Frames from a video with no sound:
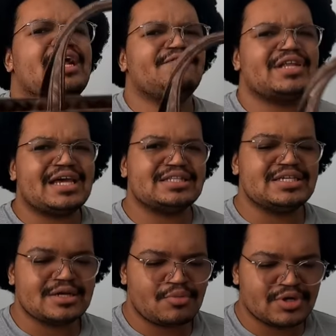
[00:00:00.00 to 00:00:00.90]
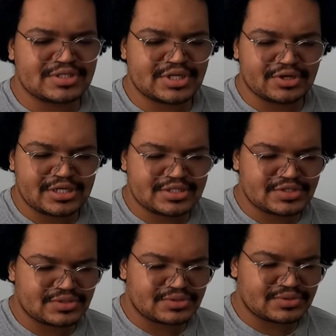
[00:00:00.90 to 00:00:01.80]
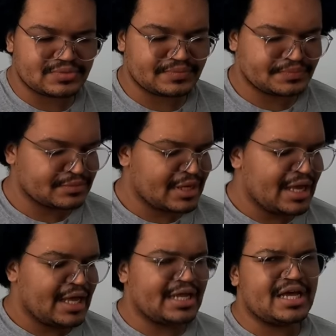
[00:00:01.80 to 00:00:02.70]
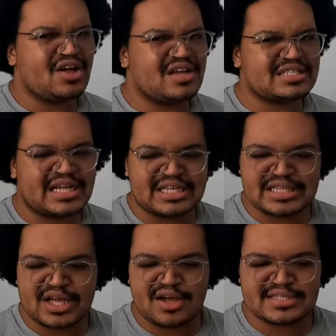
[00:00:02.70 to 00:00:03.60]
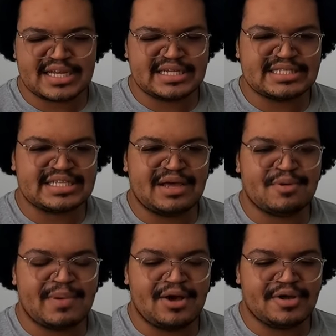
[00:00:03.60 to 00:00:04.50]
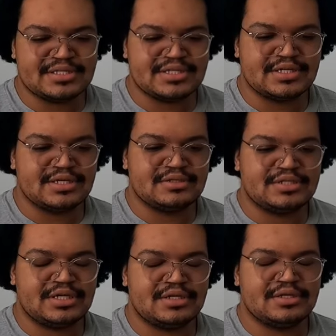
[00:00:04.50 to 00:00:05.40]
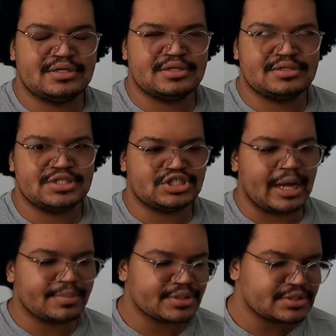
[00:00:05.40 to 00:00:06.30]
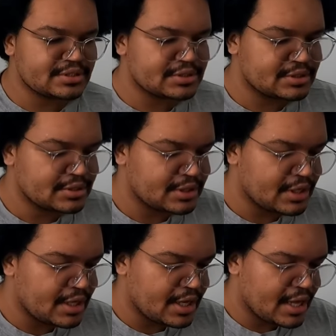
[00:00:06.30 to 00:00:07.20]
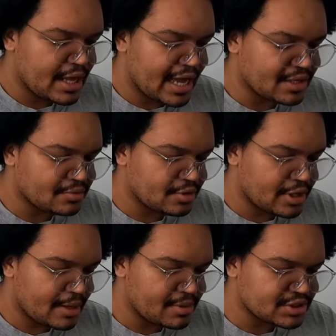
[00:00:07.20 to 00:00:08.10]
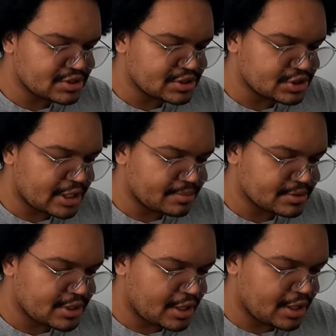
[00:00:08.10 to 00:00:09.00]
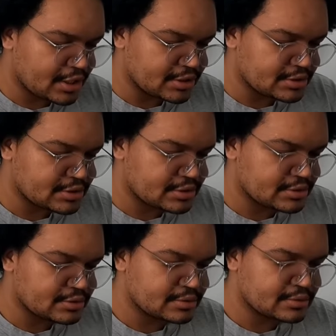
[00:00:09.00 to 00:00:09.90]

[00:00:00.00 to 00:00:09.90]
I feel like these are more sturdy, too. And they cost, I think they cost, like, the same amount as the shoppers. I don't know. How much do the shoppers cost?